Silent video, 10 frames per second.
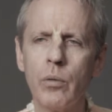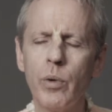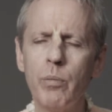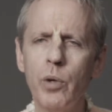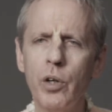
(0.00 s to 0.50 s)

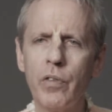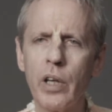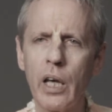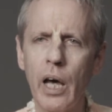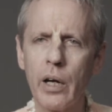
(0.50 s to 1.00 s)
Remove the
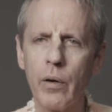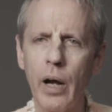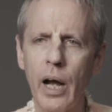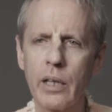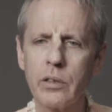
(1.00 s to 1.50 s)

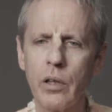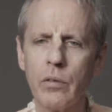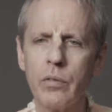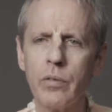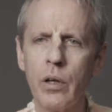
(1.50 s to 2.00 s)
cataracts
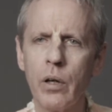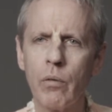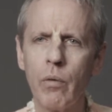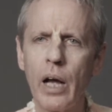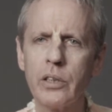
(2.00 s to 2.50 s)
of
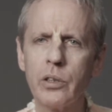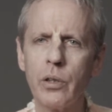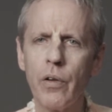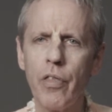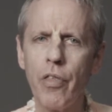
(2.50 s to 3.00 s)

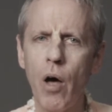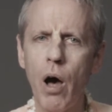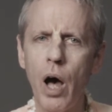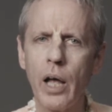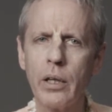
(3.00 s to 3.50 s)
rational
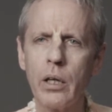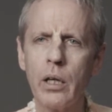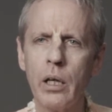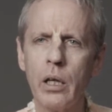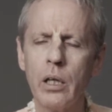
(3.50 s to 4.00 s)
thought,
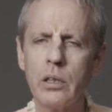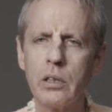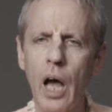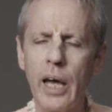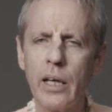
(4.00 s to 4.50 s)

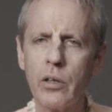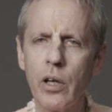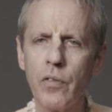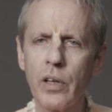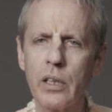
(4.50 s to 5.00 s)

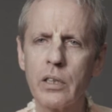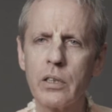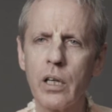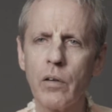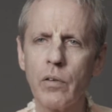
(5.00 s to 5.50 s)
scientific
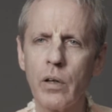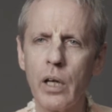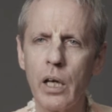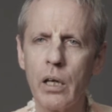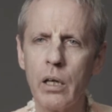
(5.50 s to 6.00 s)

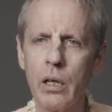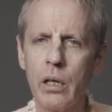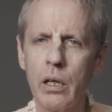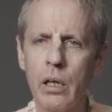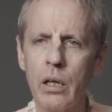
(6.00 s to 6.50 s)
discovery,
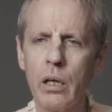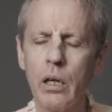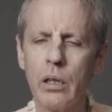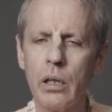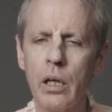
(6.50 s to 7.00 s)

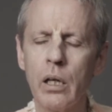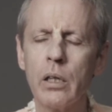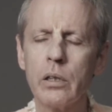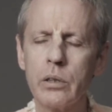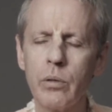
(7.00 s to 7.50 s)
and
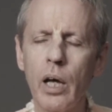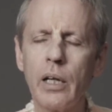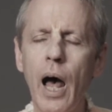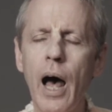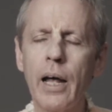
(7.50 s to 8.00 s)

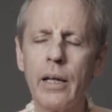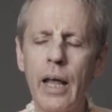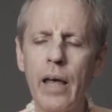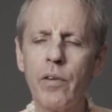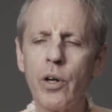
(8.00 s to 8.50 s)
Shraddha
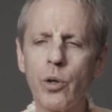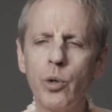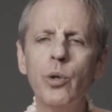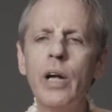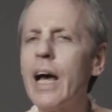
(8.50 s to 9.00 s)
Devir
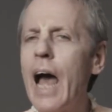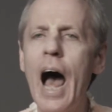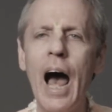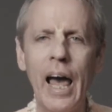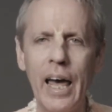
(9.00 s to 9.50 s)

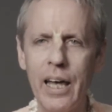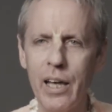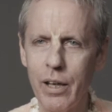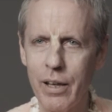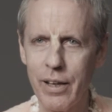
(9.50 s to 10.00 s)
Gunagai.
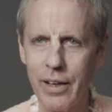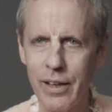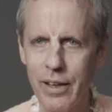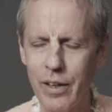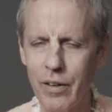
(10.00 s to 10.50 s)

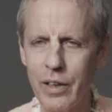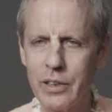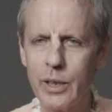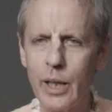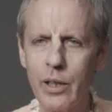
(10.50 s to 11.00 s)
I
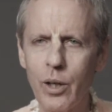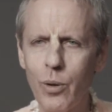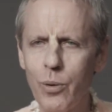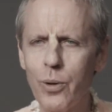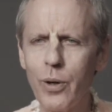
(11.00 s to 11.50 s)
sing the
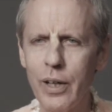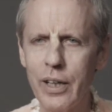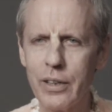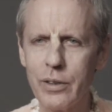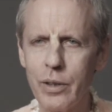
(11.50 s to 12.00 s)

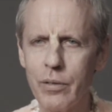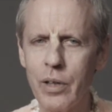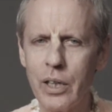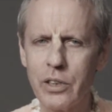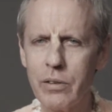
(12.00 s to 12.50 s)
glories of
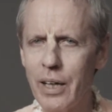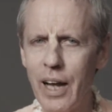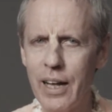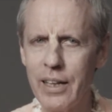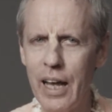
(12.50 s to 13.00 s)

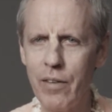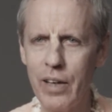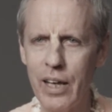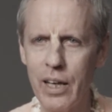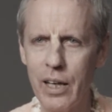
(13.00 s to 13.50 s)
Shraddha
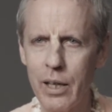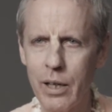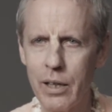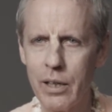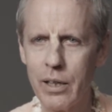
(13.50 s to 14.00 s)
Devi,
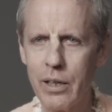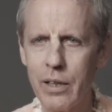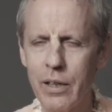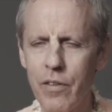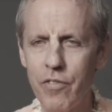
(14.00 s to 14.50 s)

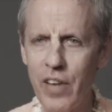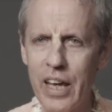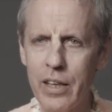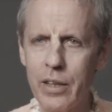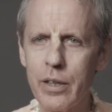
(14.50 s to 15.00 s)

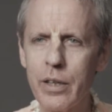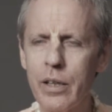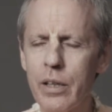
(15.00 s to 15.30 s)
faith.